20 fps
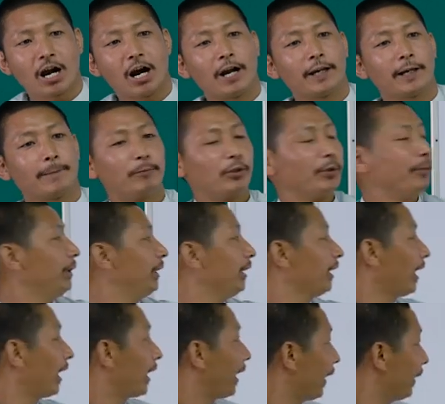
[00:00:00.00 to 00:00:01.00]
I am
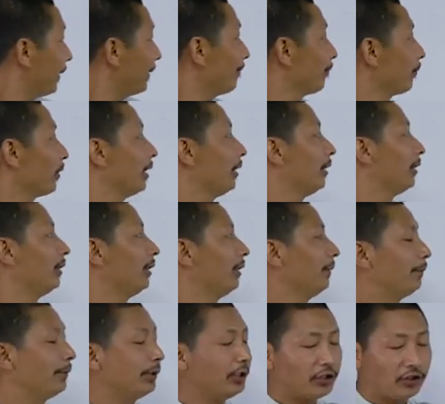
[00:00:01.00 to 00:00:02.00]
repeating again,
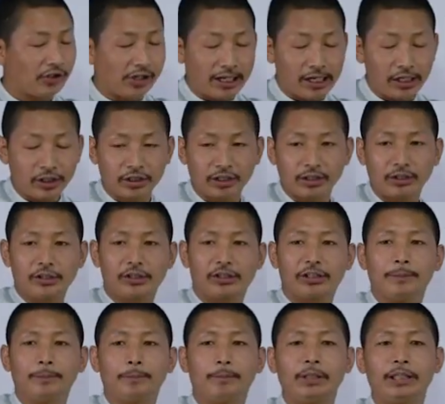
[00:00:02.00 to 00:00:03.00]
depreciation
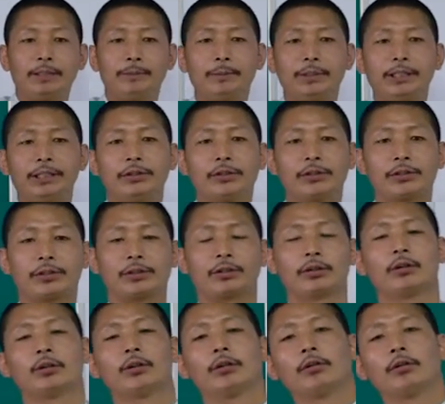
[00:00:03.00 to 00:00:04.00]
simply means